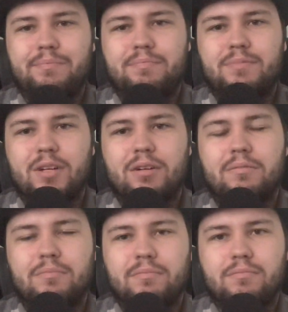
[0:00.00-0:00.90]

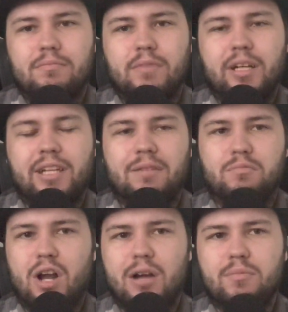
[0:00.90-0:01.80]
So, again,
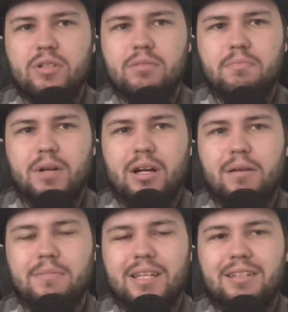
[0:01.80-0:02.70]
Rob was
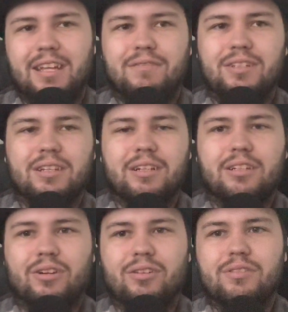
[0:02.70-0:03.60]
bummed, and even the
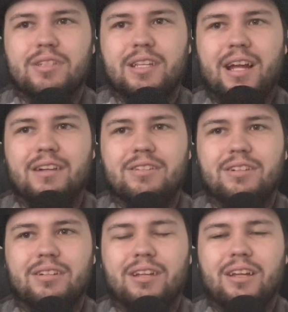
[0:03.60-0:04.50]
girls kind of
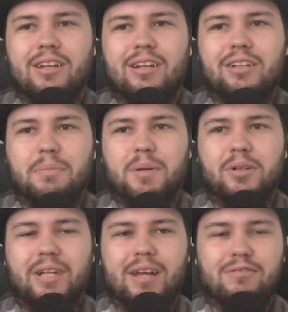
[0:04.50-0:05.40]
took a
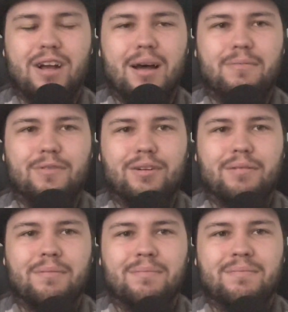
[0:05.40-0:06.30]
poke at Rob for
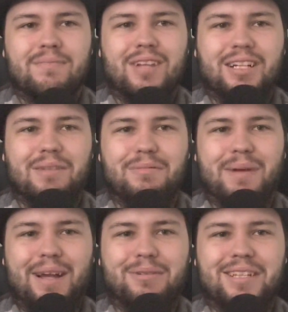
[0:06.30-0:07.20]
not coming
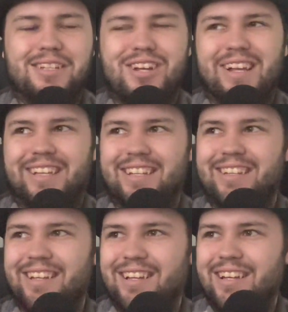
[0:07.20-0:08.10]
back with the chicken.
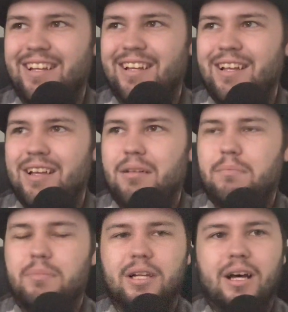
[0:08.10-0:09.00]

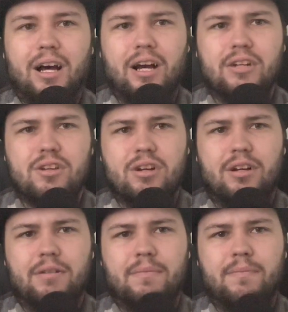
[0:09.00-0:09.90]
But Hunter